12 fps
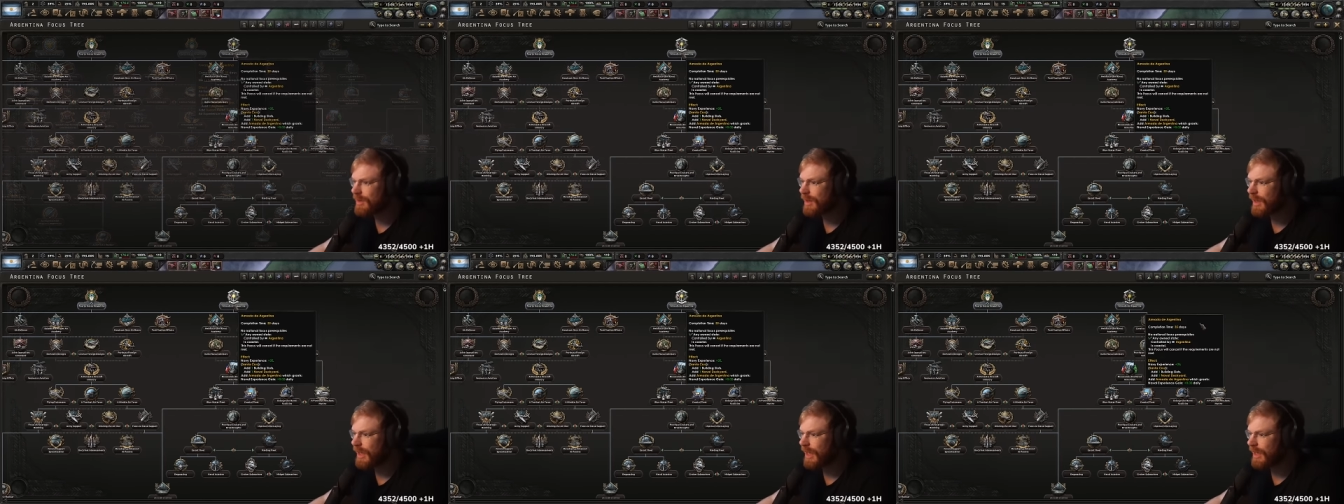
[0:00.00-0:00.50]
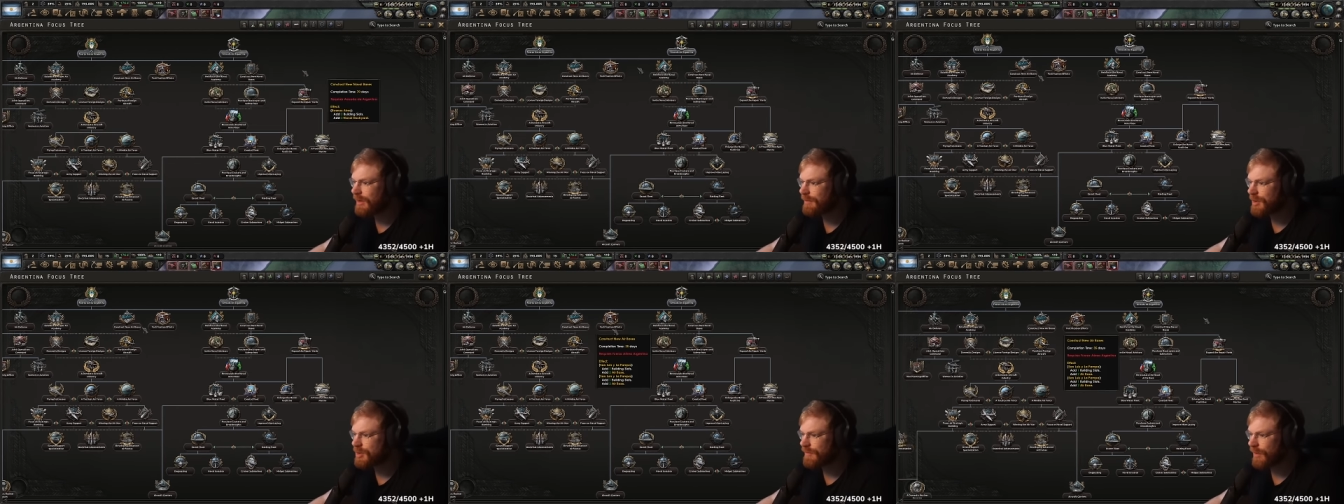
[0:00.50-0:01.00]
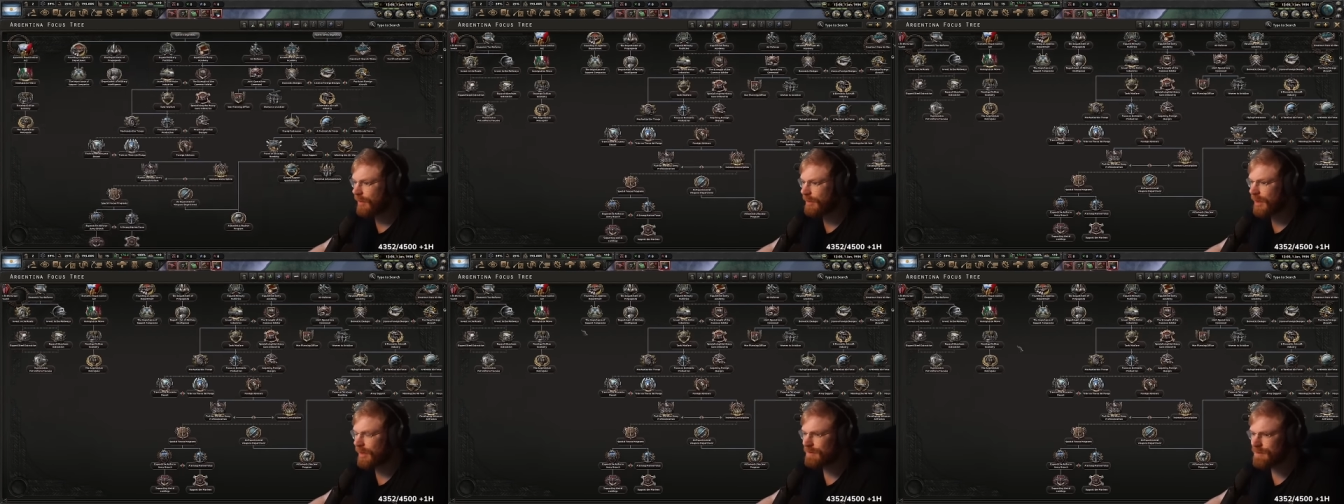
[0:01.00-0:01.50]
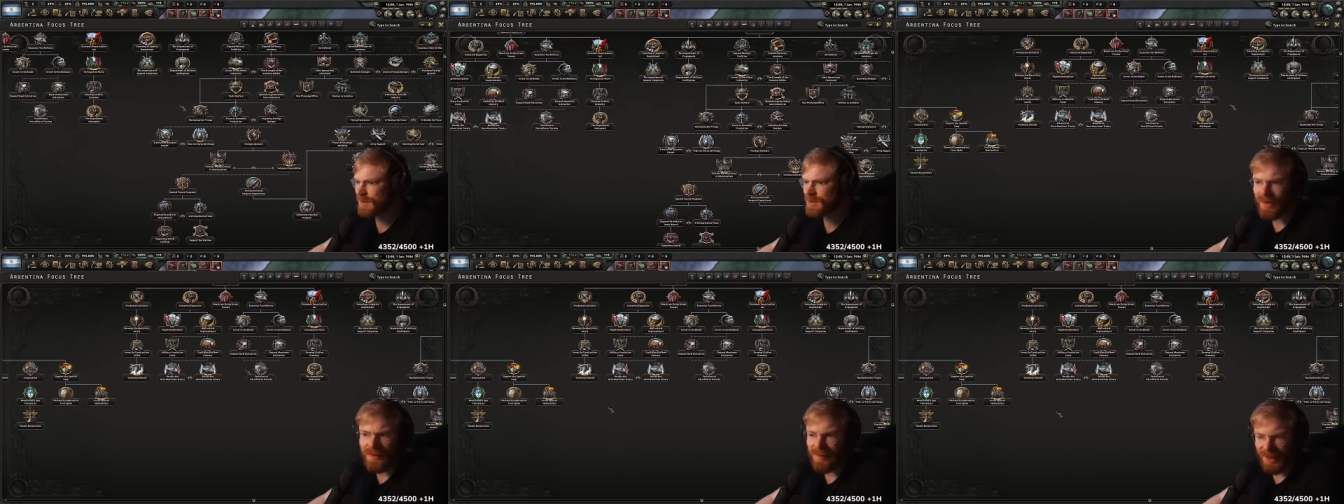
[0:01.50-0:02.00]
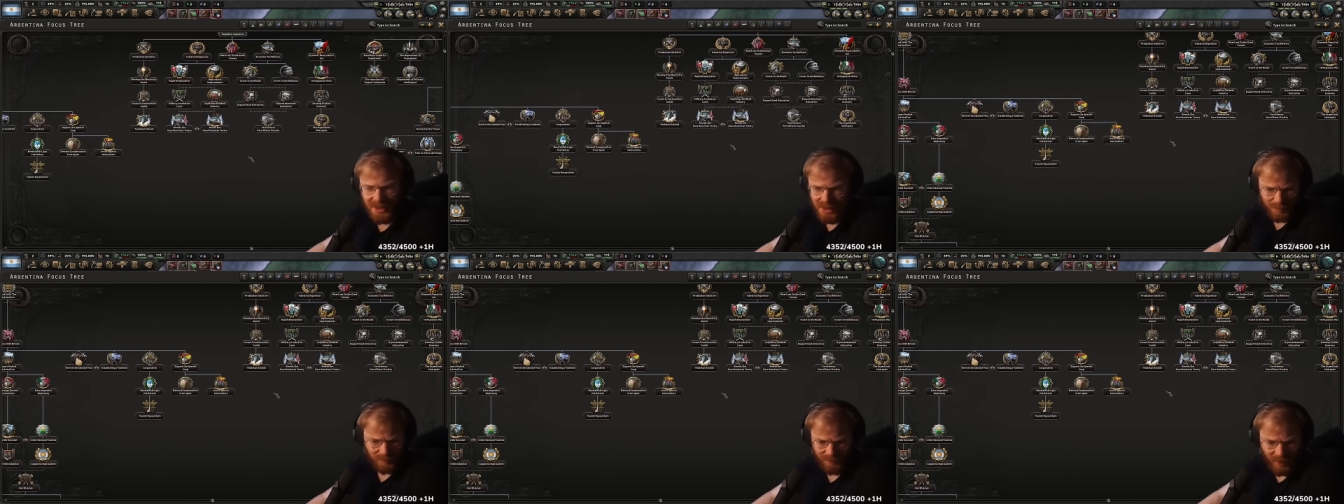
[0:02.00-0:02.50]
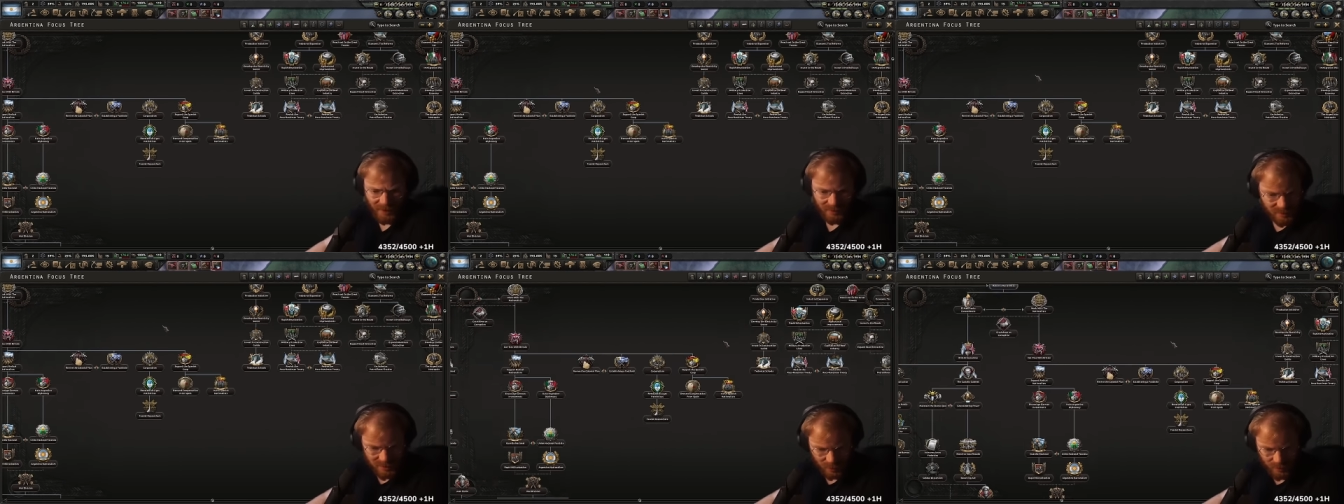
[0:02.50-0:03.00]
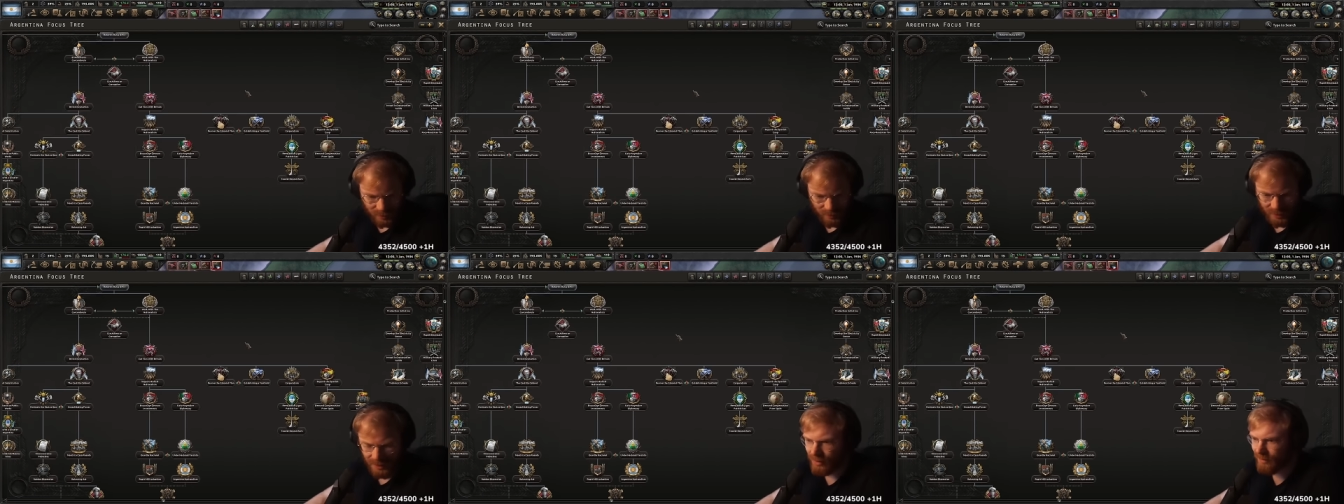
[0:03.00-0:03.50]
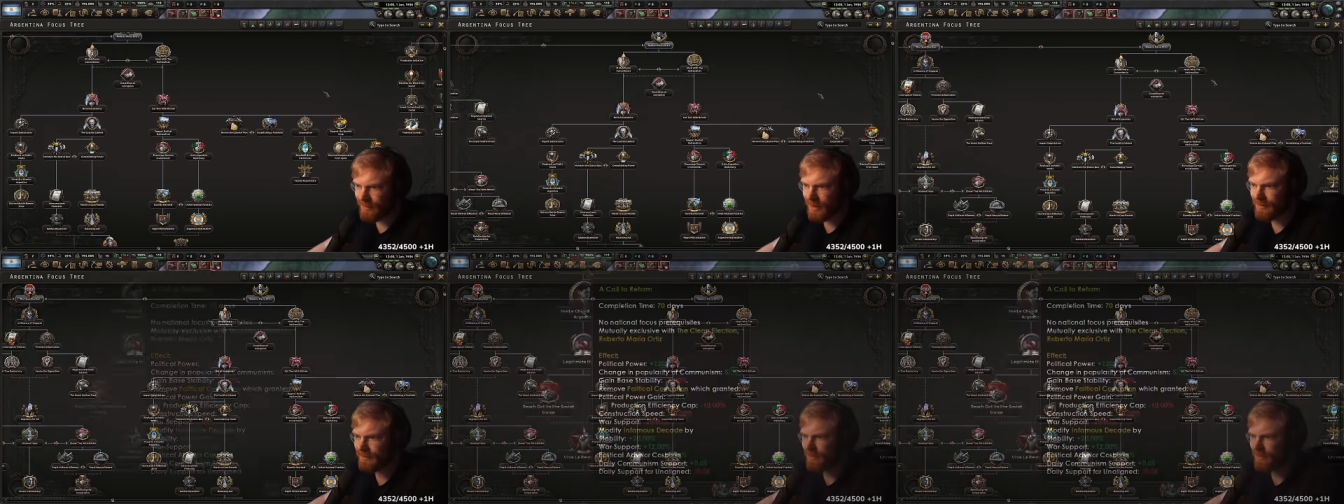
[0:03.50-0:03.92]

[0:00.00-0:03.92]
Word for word: And a bunch of army, yeah. It's very basic, but fine. It's totally great. I love that.